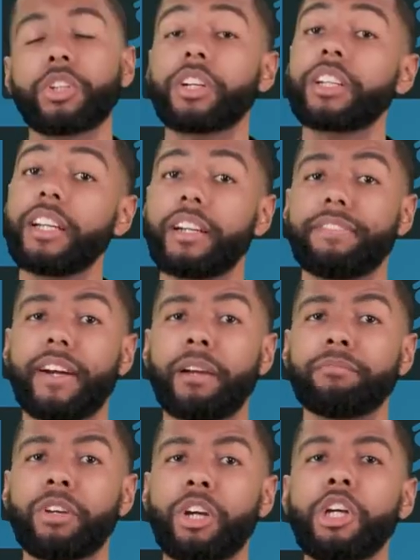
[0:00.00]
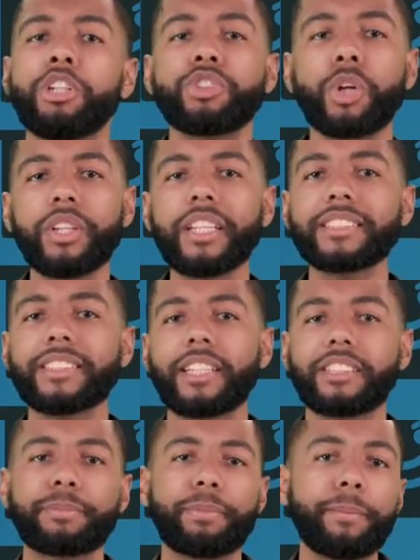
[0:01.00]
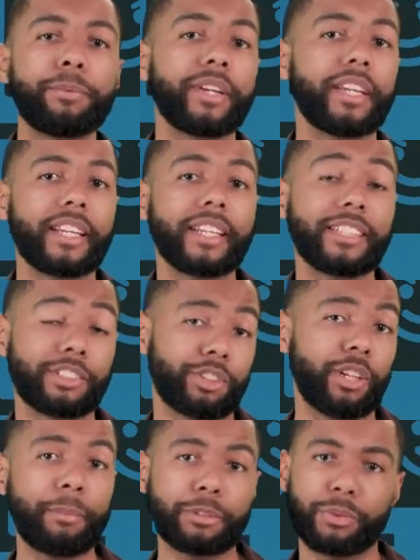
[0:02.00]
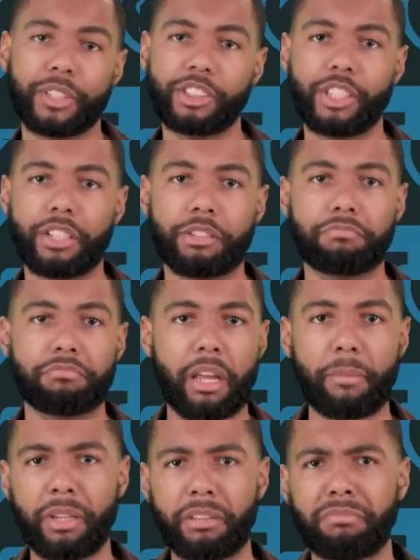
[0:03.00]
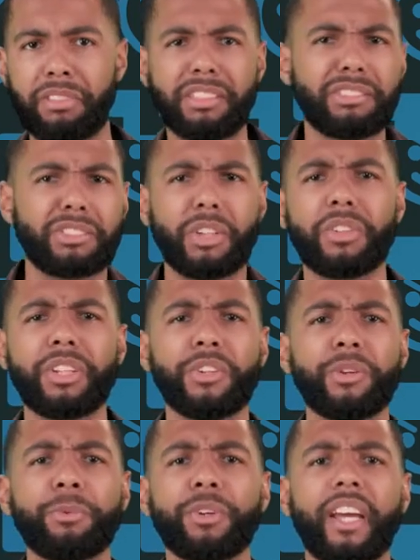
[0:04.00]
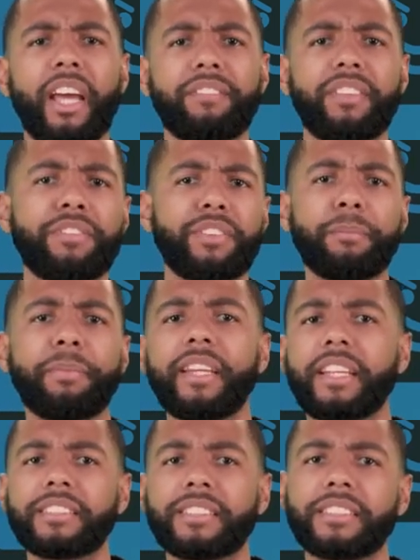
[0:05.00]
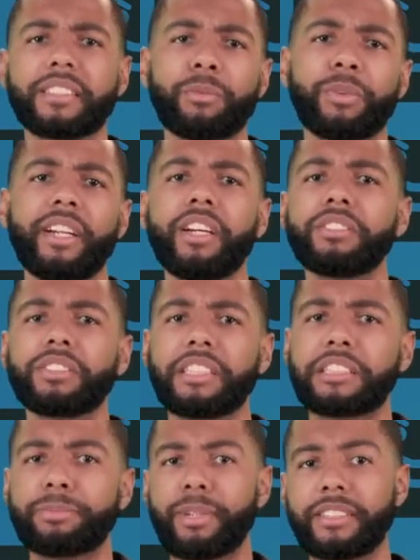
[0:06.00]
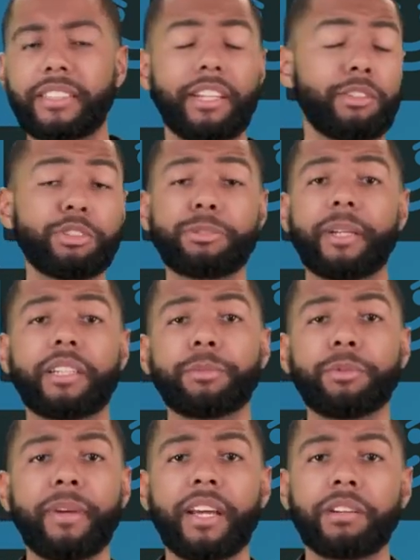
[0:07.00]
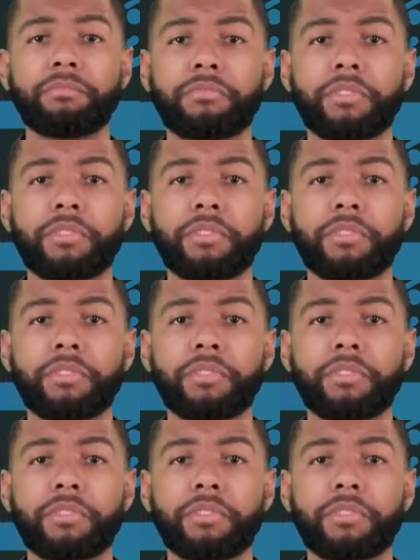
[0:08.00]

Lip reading: So to clarify, trolling is not just people getting in disagreements with each other. I mean, it's totally normal to have different opinions than someone else and express that in a respectable manner.